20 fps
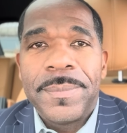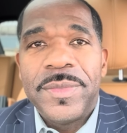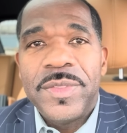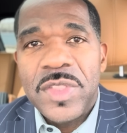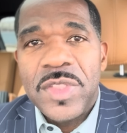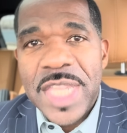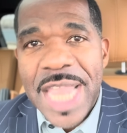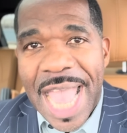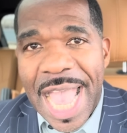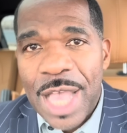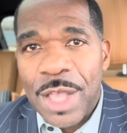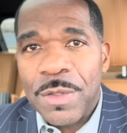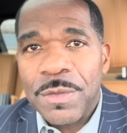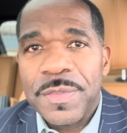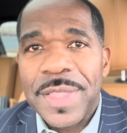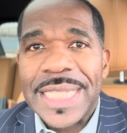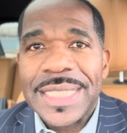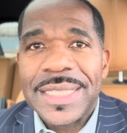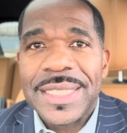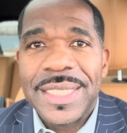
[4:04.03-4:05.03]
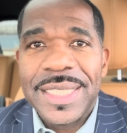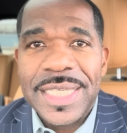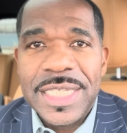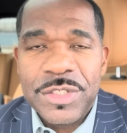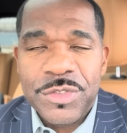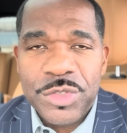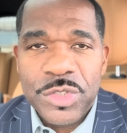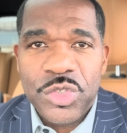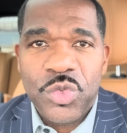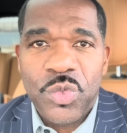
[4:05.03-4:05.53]
Now that the
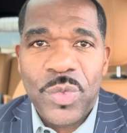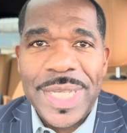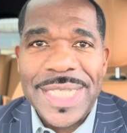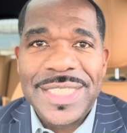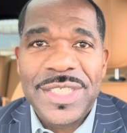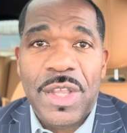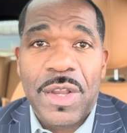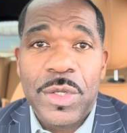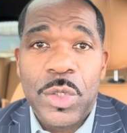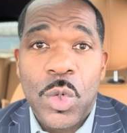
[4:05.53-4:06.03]
interest rates are